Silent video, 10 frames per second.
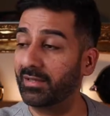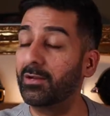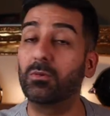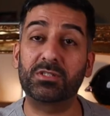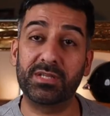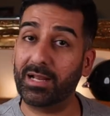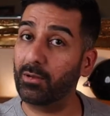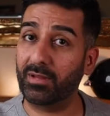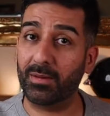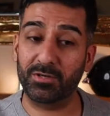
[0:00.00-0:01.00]
but they don't
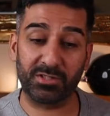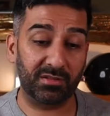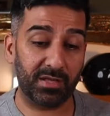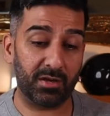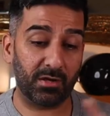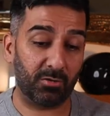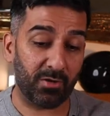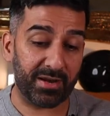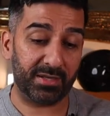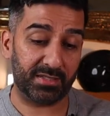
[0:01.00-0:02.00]
stick out that much, and they're a
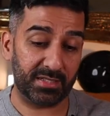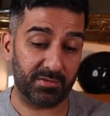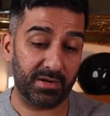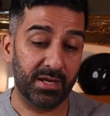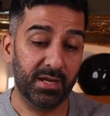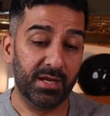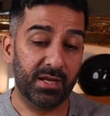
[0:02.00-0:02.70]
great accessory.